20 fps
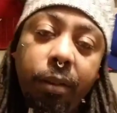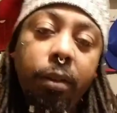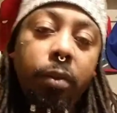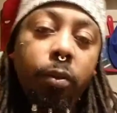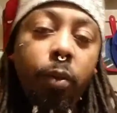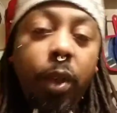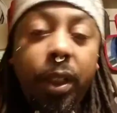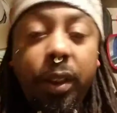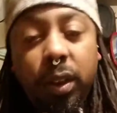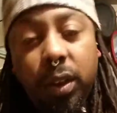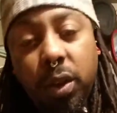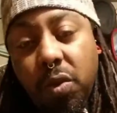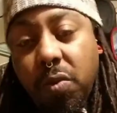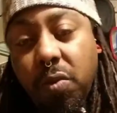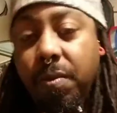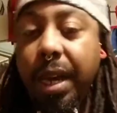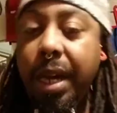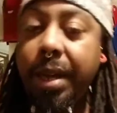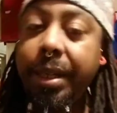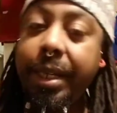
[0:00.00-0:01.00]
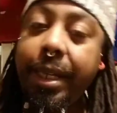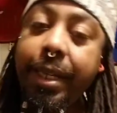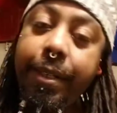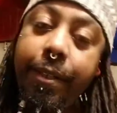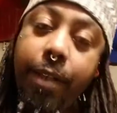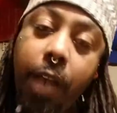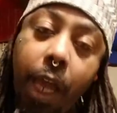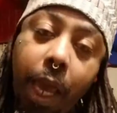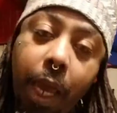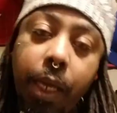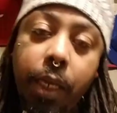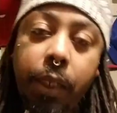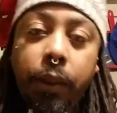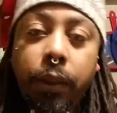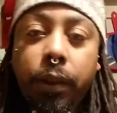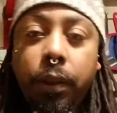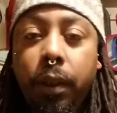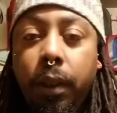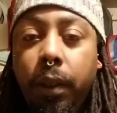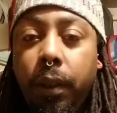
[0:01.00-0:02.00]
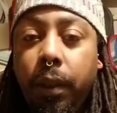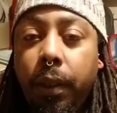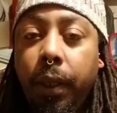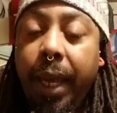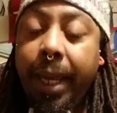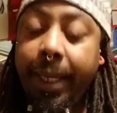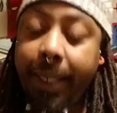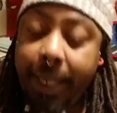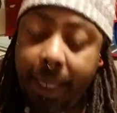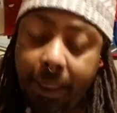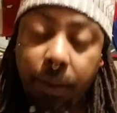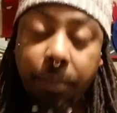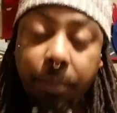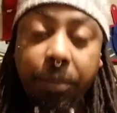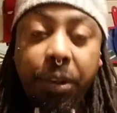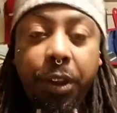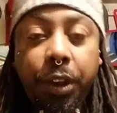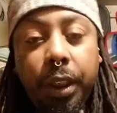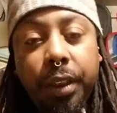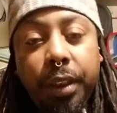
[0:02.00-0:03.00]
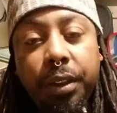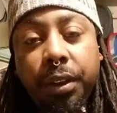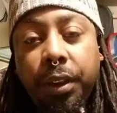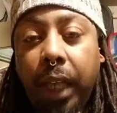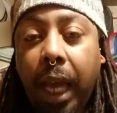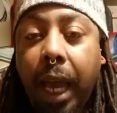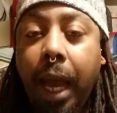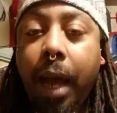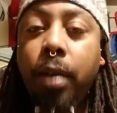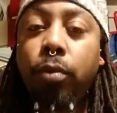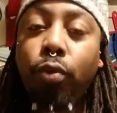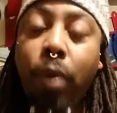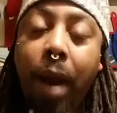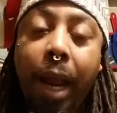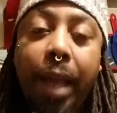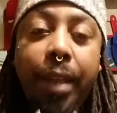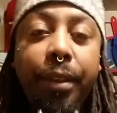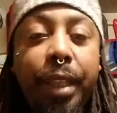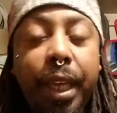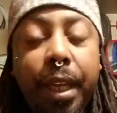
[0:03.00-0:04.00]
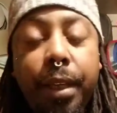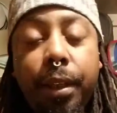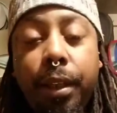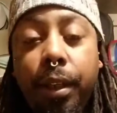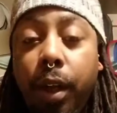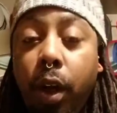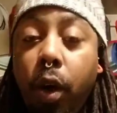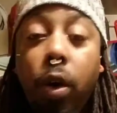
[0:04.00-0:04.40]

with 2 million niggas and get some shit signed right then and there?